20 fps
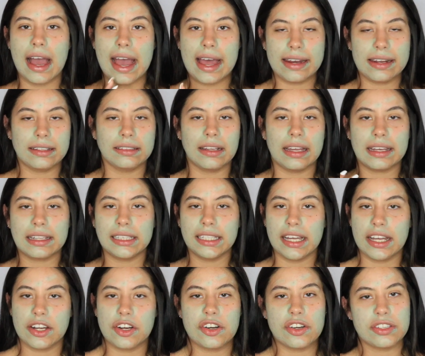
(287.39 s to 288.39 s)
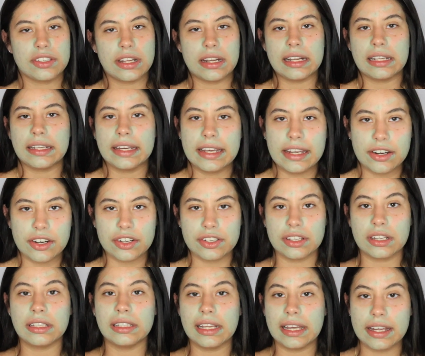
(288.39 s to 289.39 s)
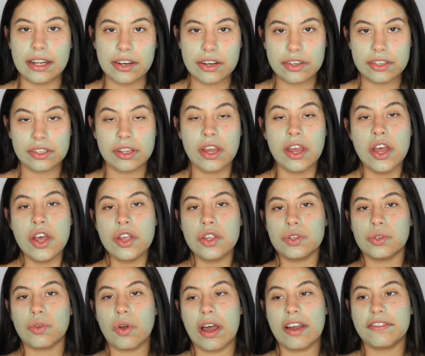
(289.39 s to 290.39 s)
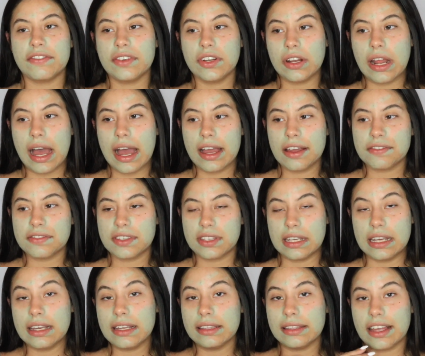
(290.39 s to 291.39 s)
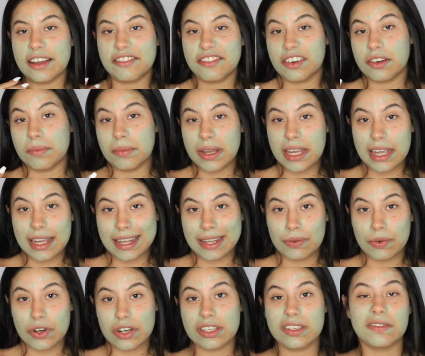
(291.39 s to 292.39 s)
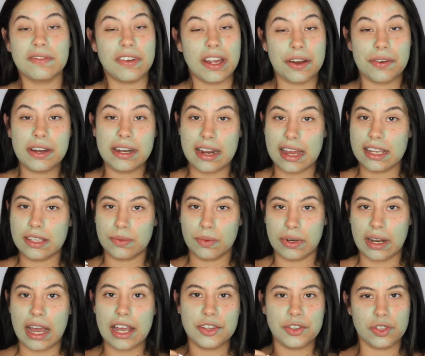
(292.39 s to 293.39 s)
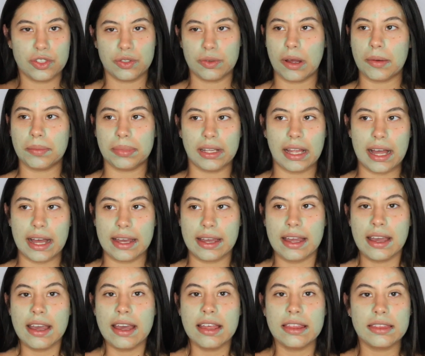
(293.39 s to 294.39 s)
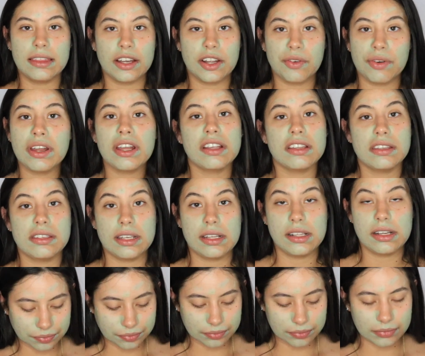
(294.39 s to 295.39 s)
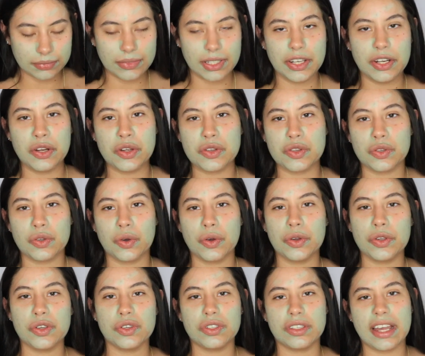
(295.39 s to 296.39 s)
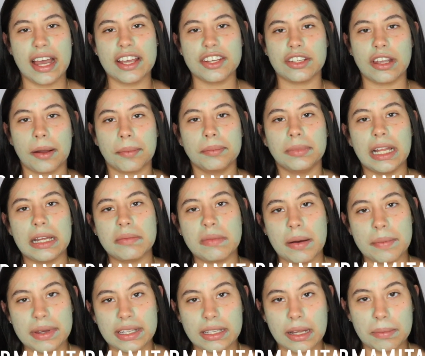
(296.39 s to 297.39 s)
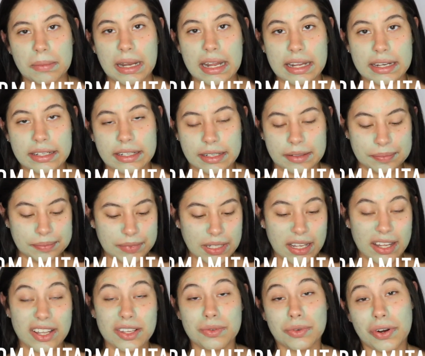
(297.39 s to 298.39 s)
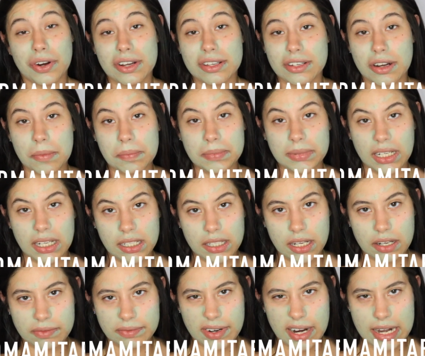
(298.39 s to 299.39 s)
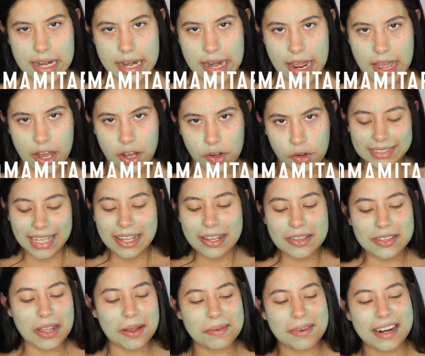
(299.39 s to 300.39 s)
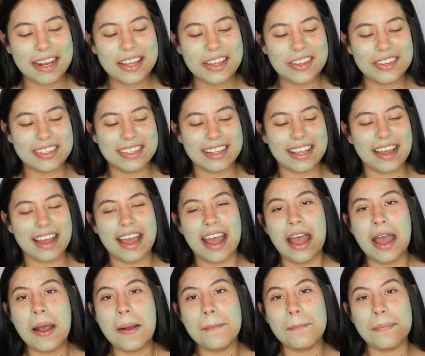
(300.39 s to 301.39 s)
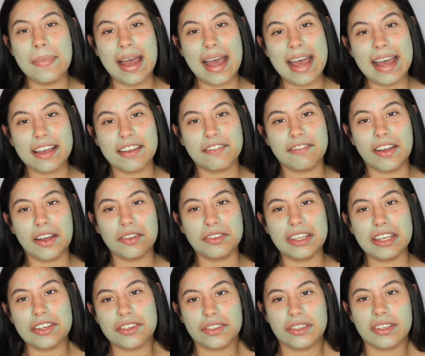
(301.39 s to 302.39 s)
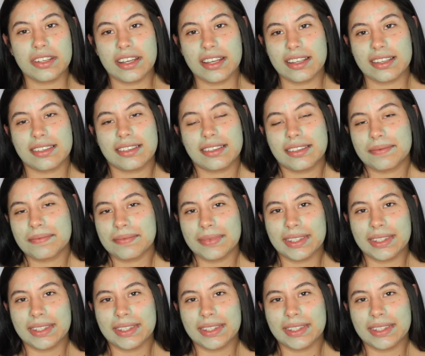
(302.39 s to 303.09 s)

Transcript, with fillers: adding like layers and layers and layers. So I've, I've seen that for me it works very nice when I just apply the green concealer. You know, so use the hashtag blend mamita blend because we're gonna start blending right now. So I'm gonna use the MAC foundation because